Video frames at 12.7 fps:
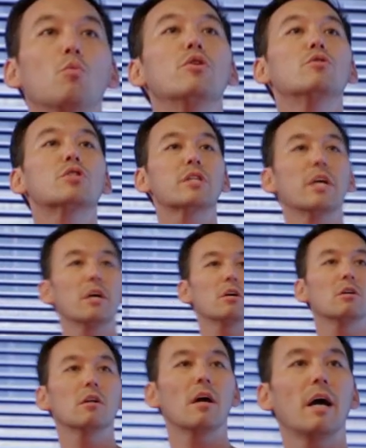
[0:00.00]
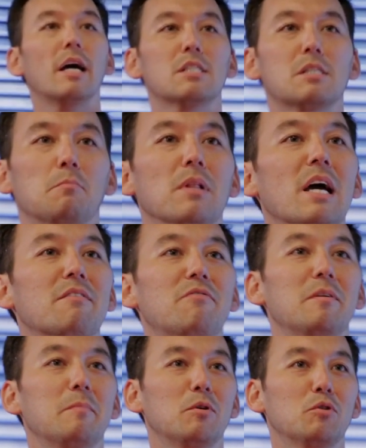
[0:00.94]
Were you scared as a black
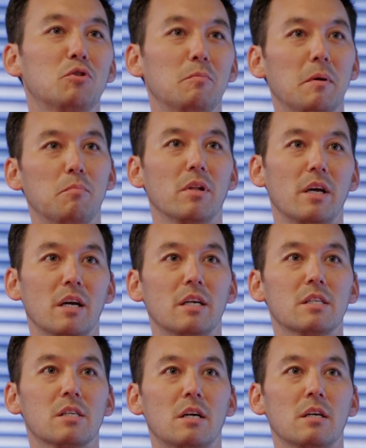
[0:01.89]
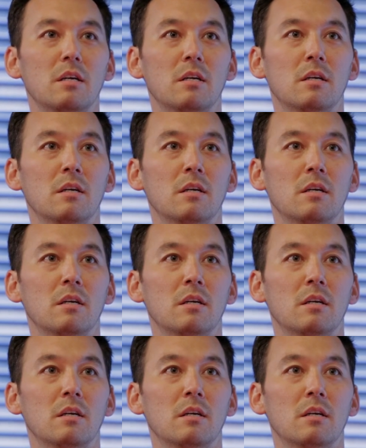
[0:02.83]
female to be playing ice hockey?